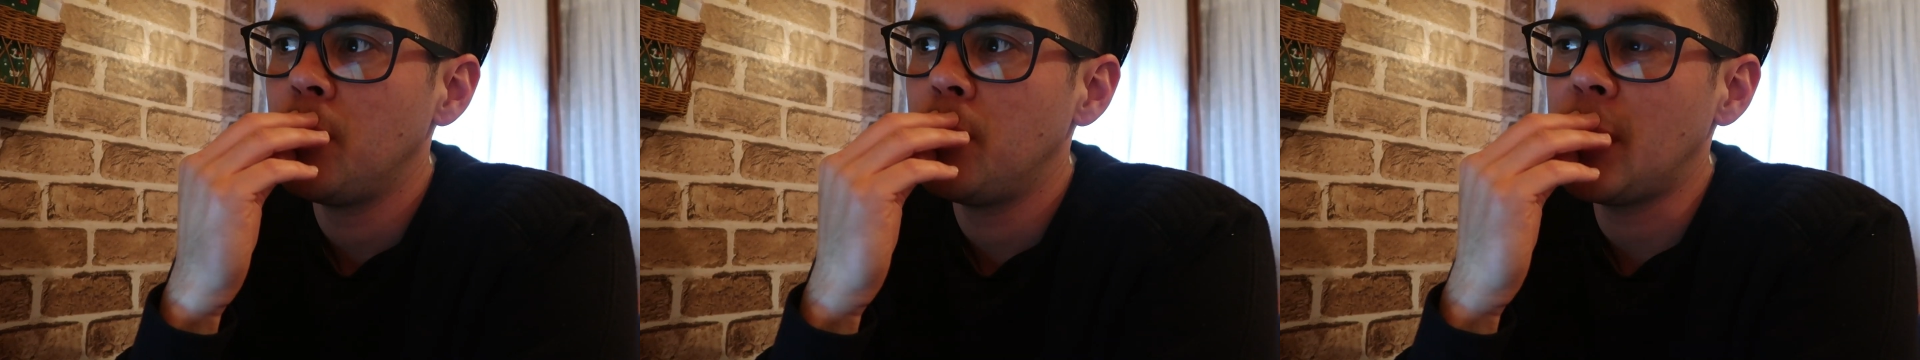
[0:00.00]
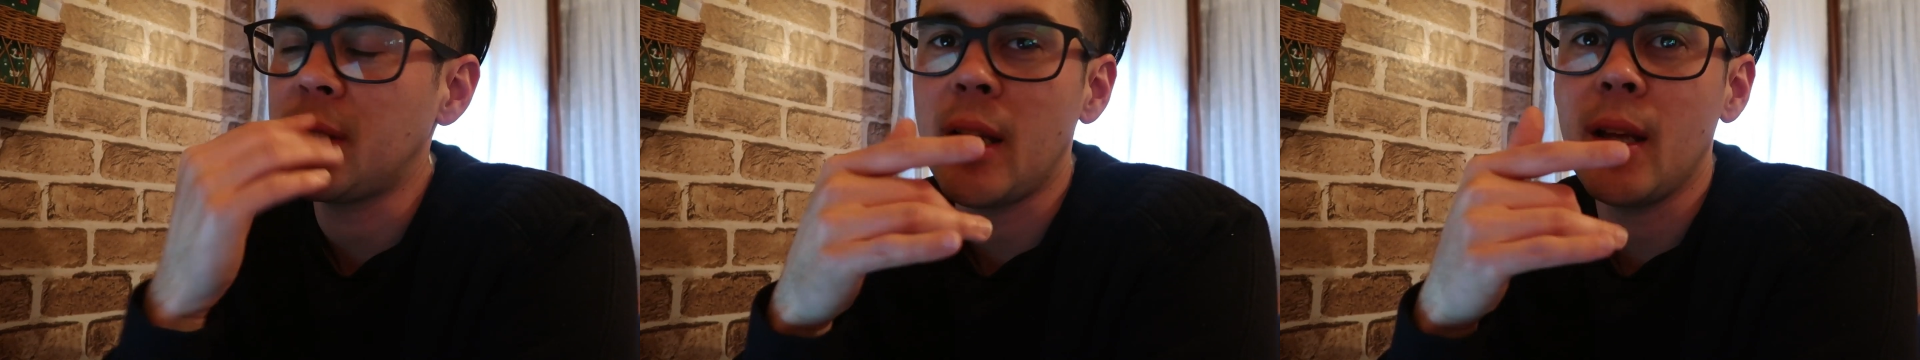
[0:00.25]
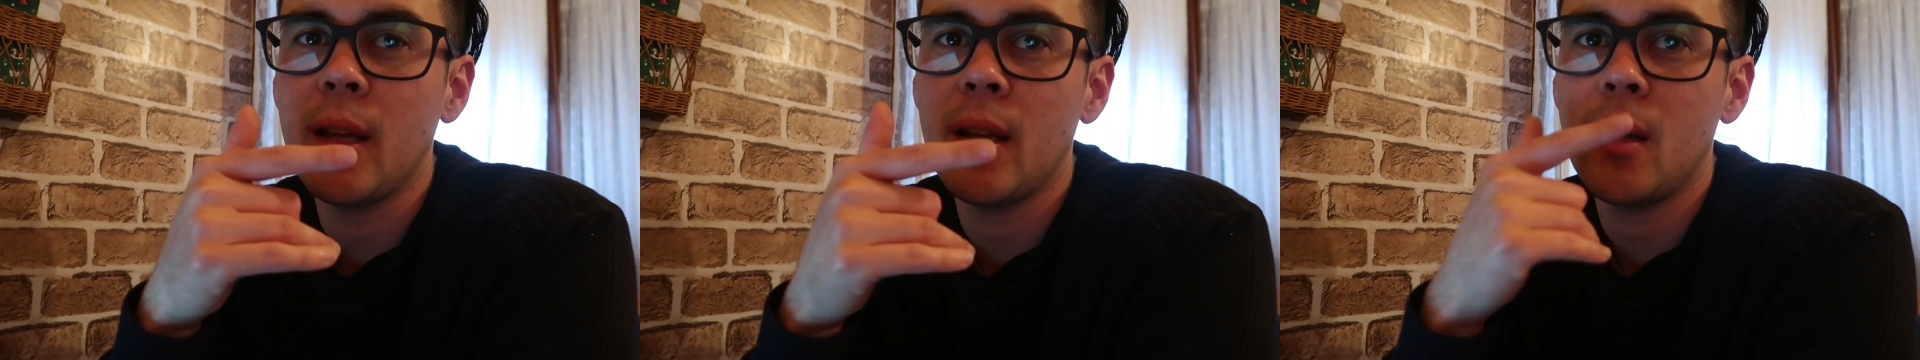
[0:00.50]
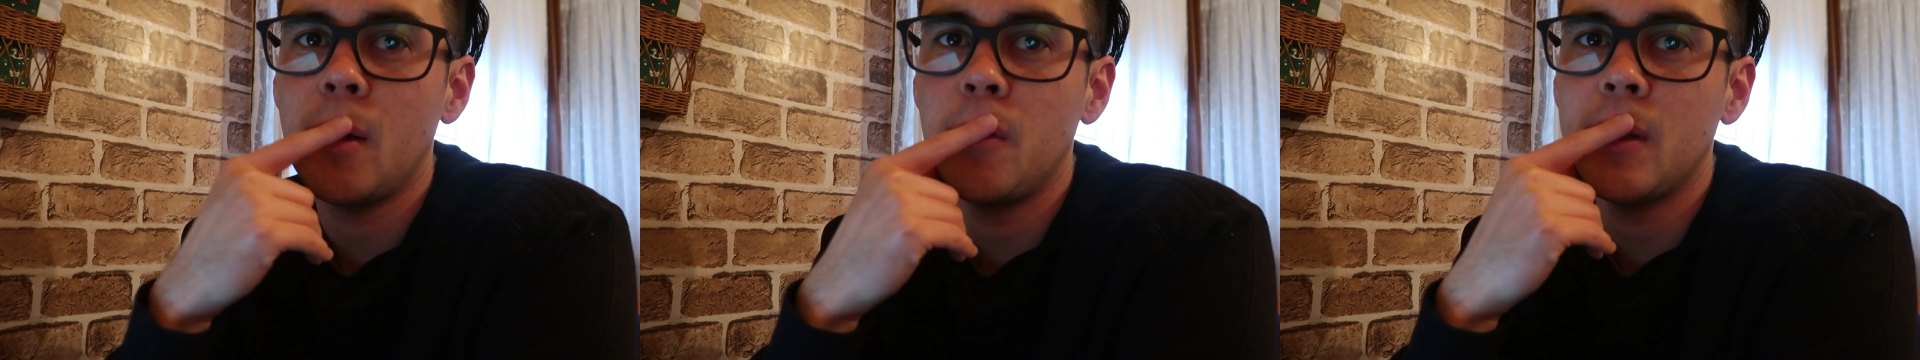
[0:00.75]
But
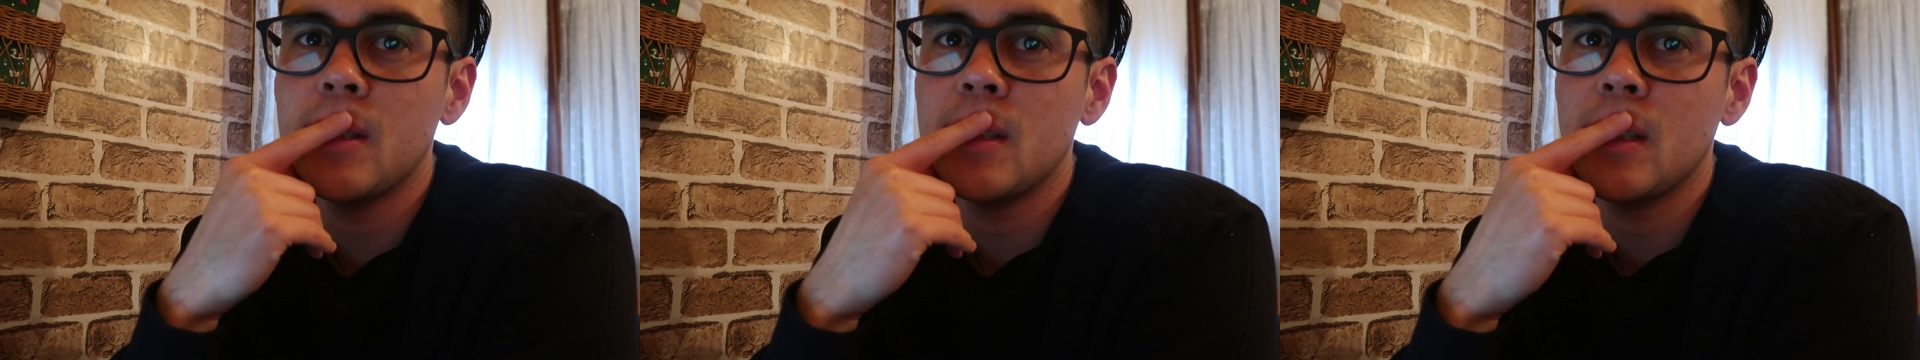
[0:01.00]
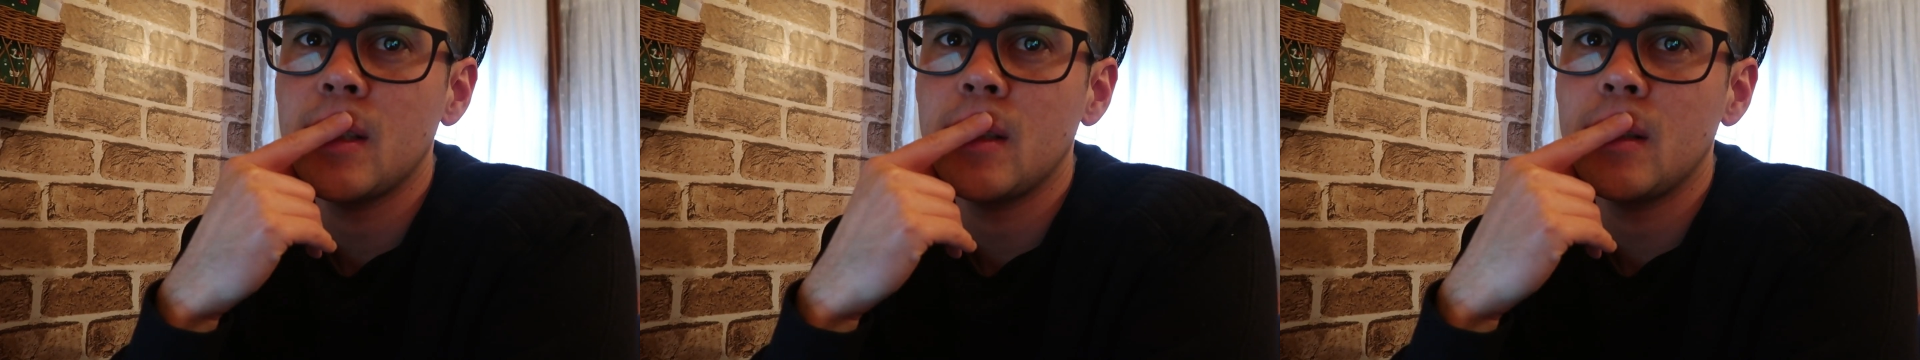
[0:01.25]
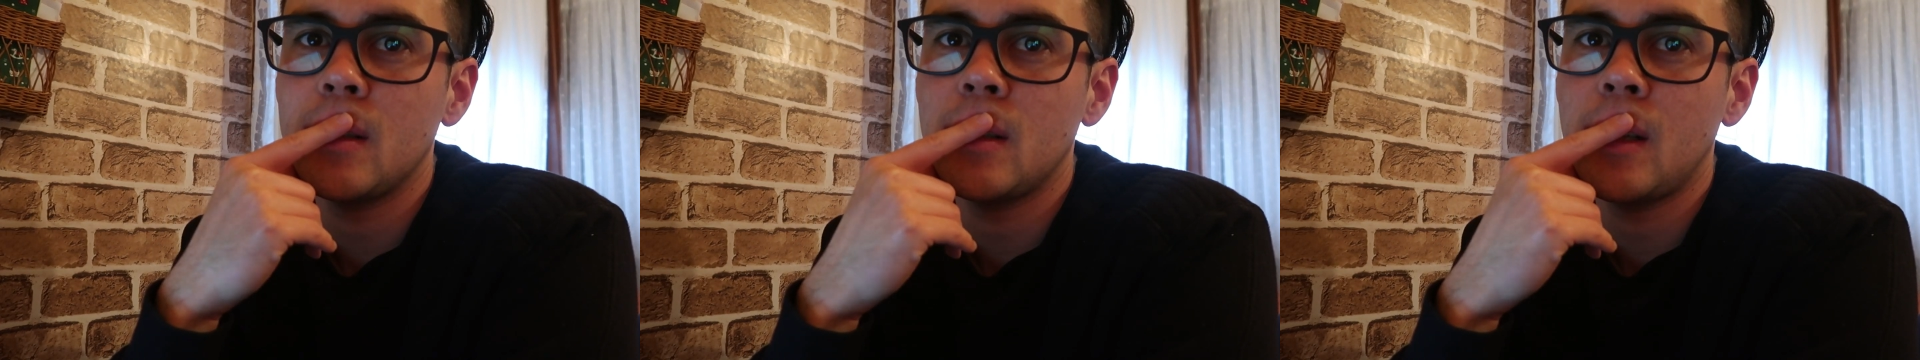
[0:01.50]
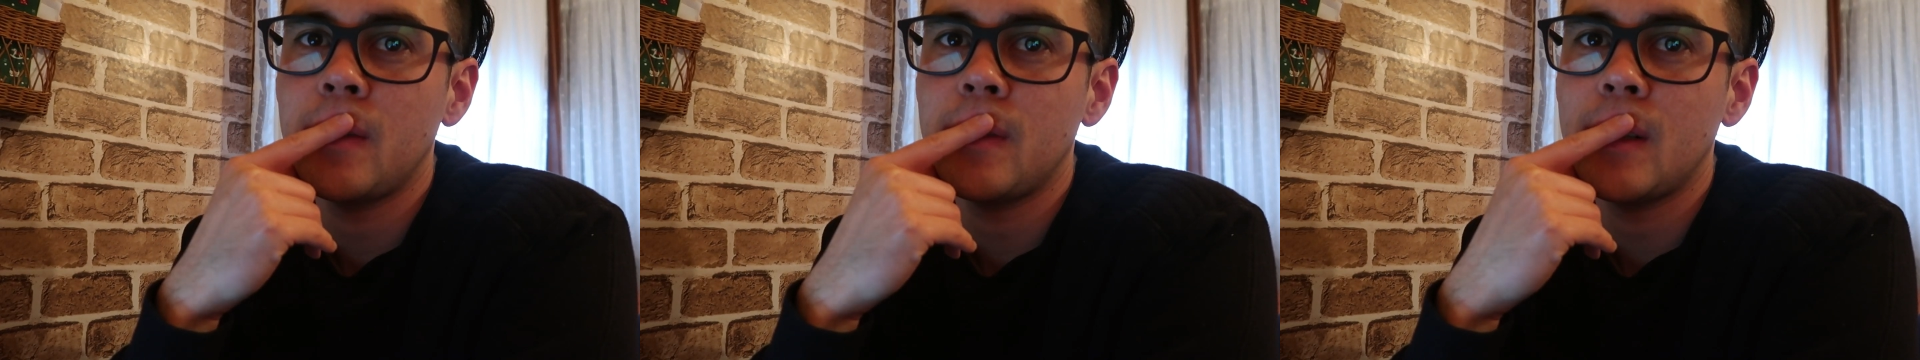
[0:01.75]
what is it?
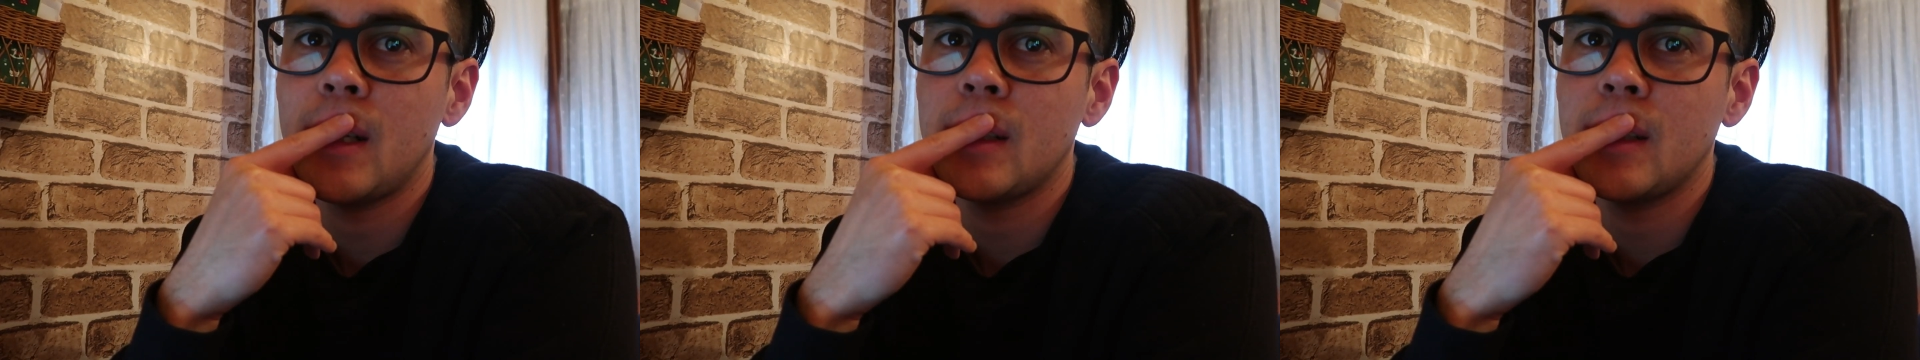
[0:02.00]
I forgot